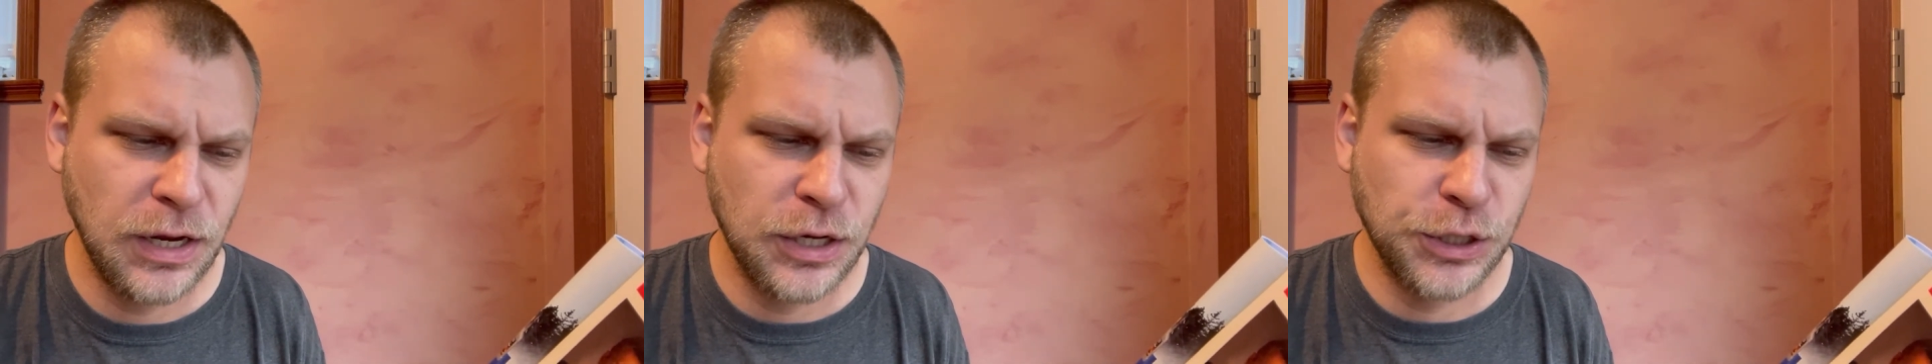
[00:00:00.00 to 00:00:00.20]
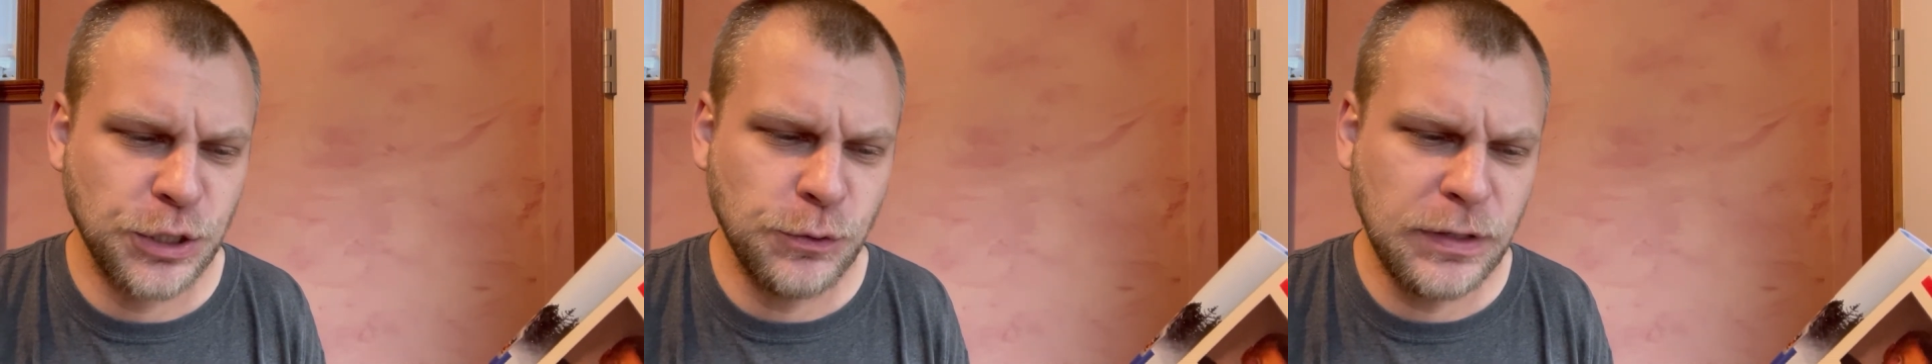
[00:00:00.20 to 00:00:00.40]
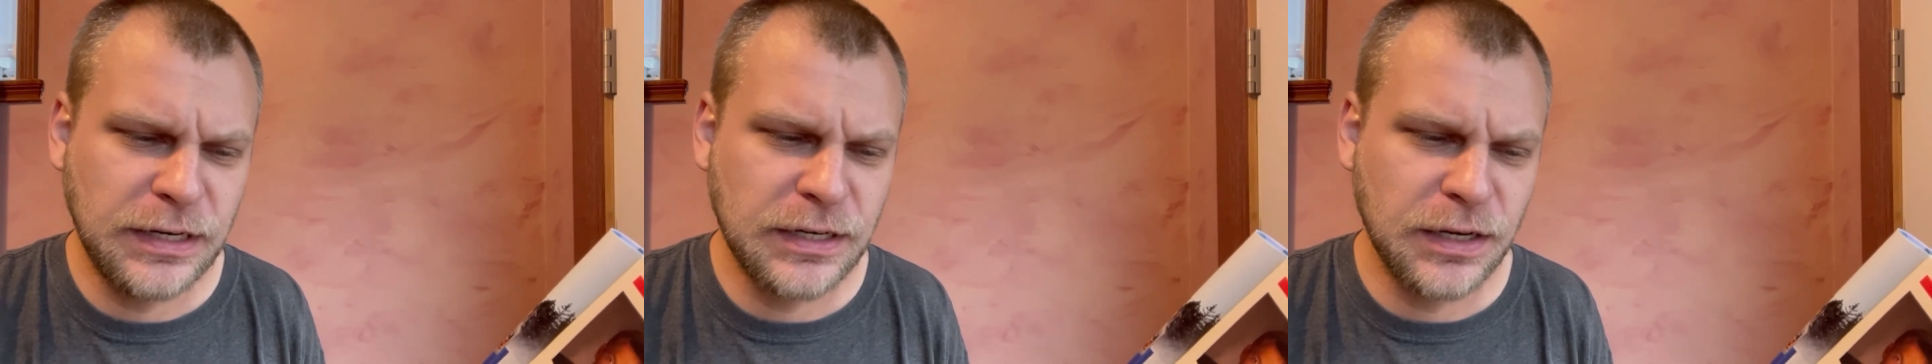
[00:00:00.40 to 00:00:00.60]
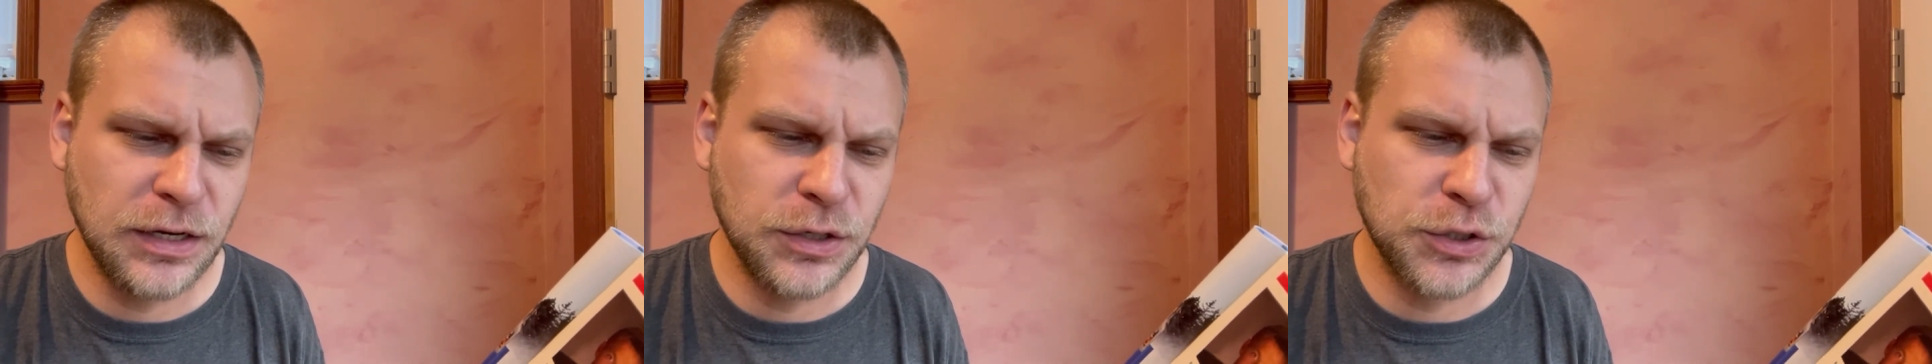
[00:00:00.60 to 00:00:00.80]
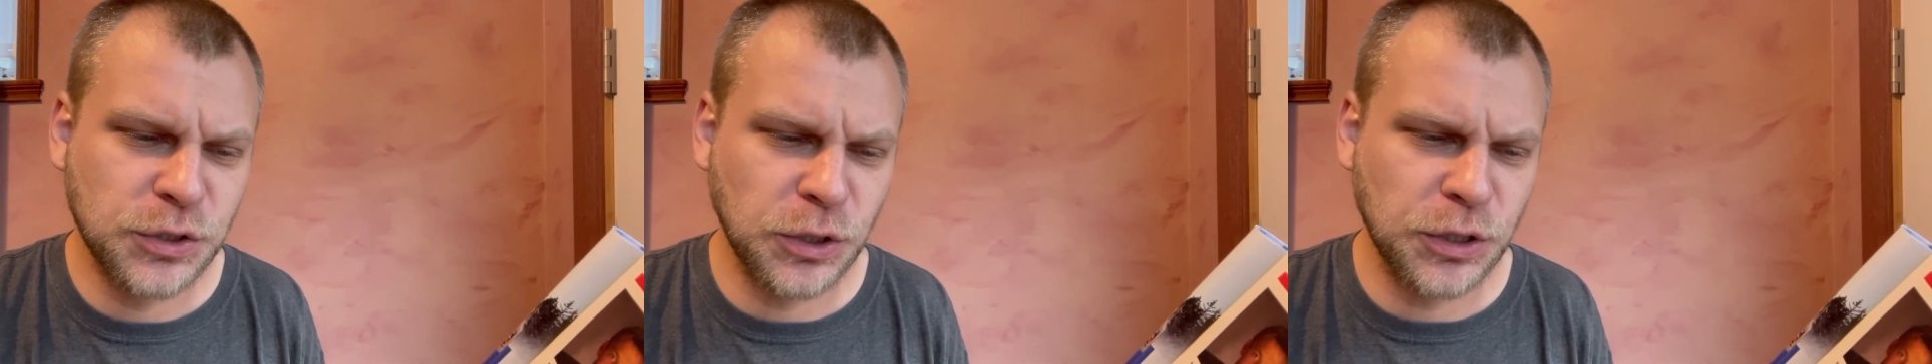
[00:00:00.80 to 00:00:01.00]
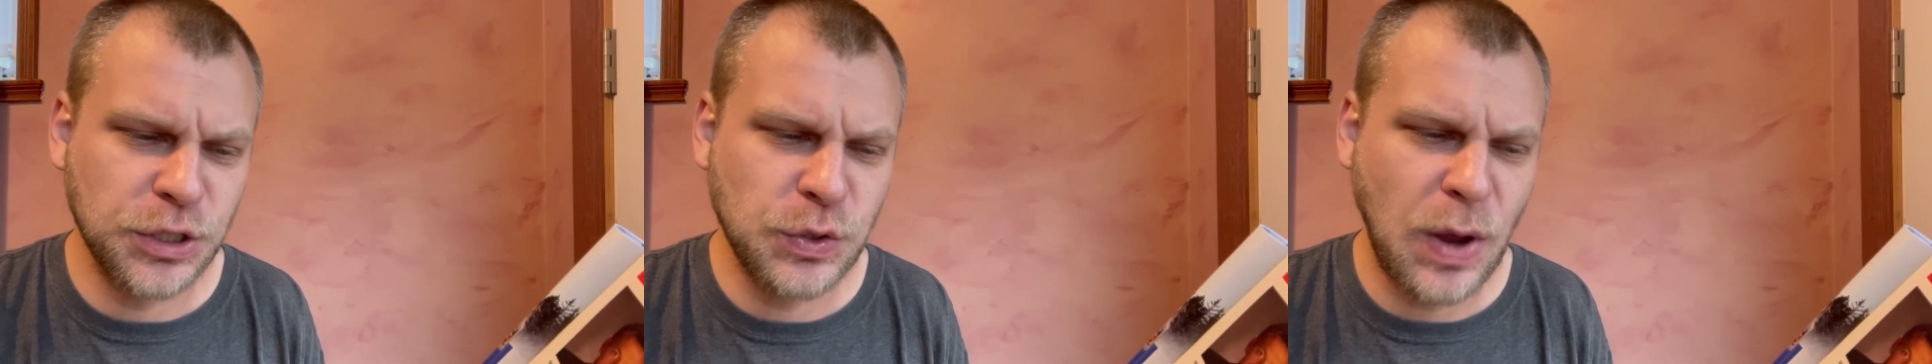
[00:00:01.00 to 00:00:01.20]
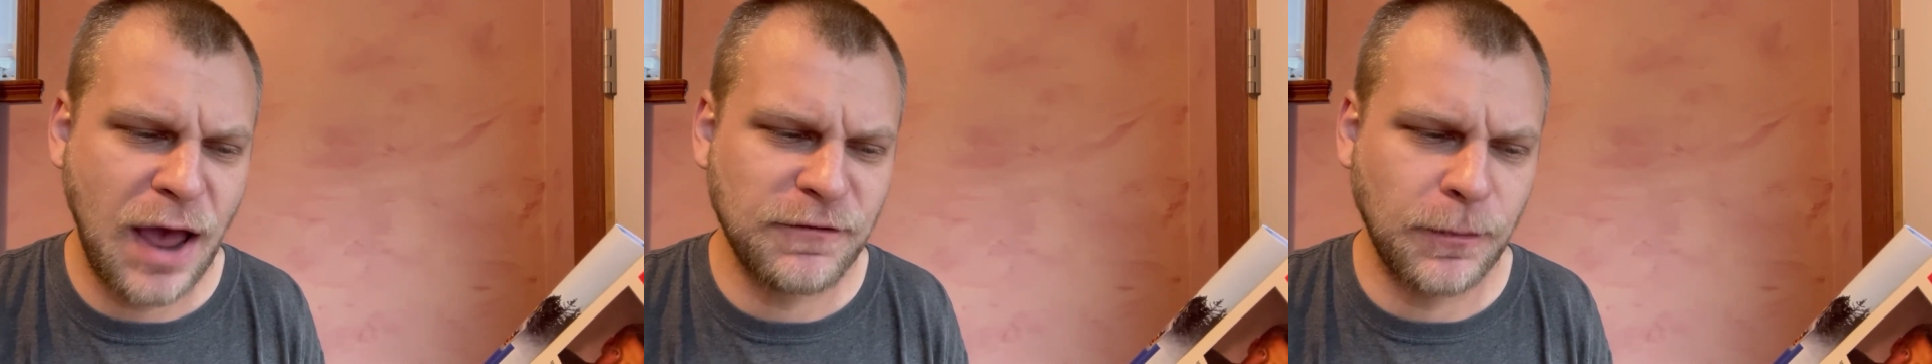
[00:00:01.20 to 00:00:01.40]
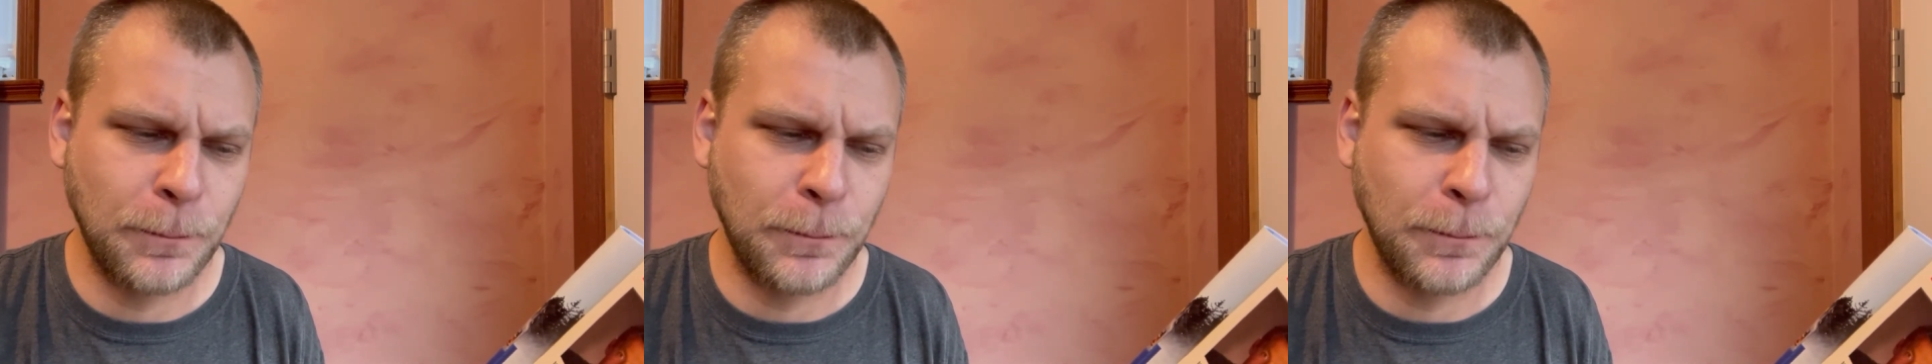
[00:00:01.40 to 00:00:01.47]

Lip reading: you need to ensure you have a